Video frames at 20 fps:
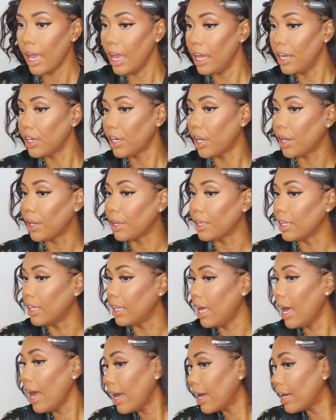And our
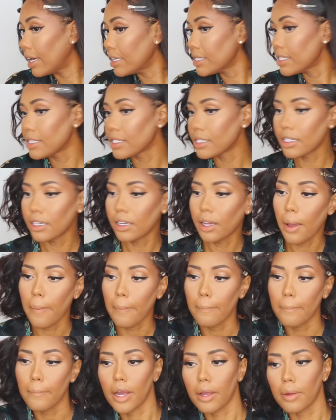last
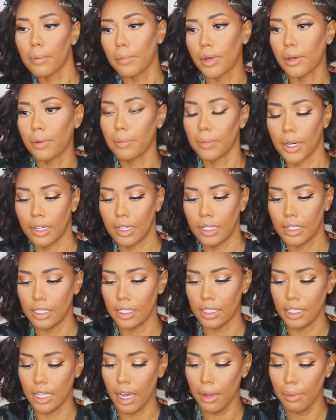
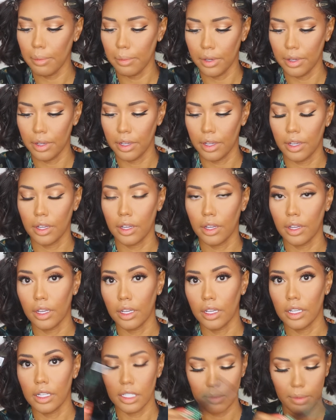step
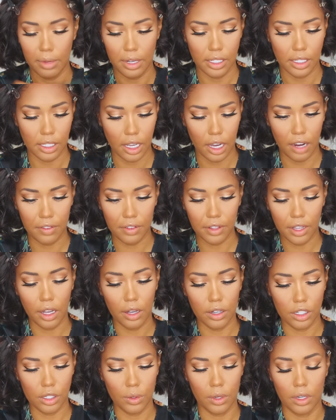is mascara. I feel like
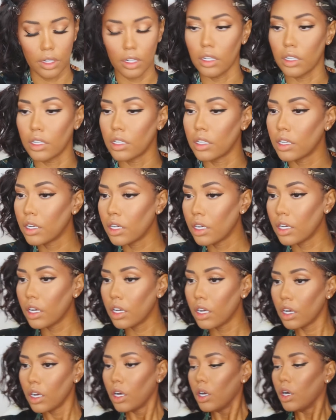I just want to,
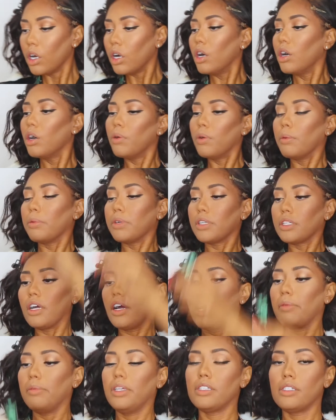one more
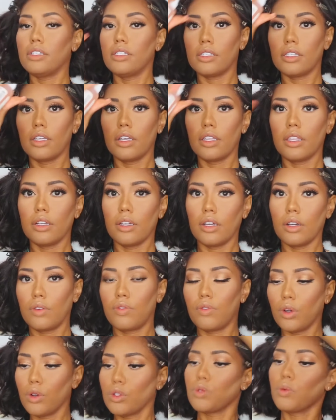time. This is the
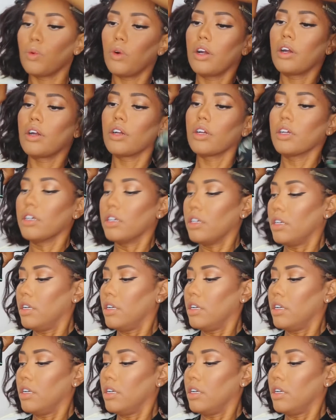rose water.